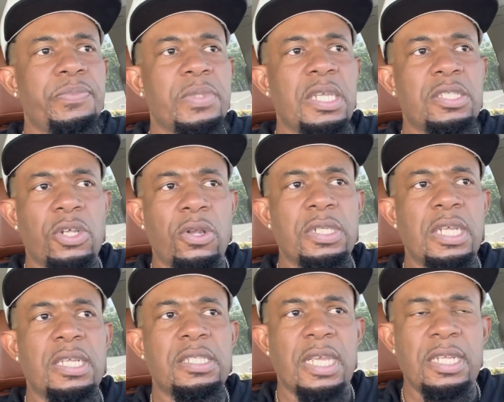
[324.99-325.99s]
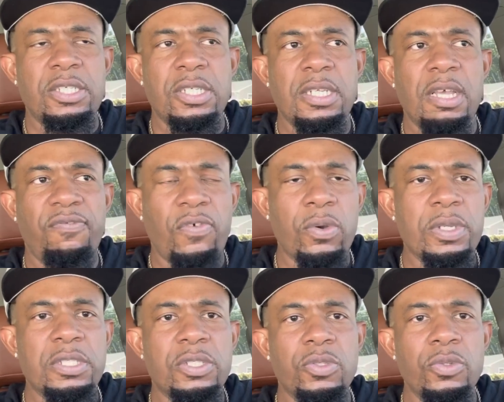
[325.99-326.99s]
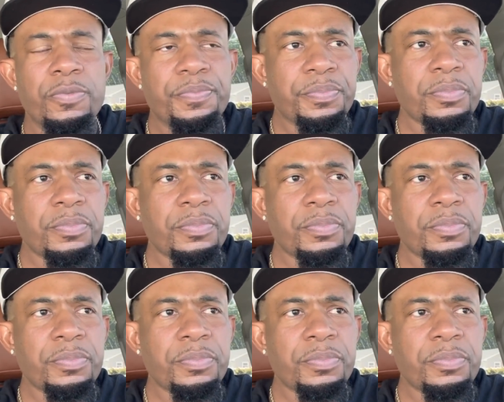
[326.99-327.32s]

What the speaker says: they turned their attention, their focus to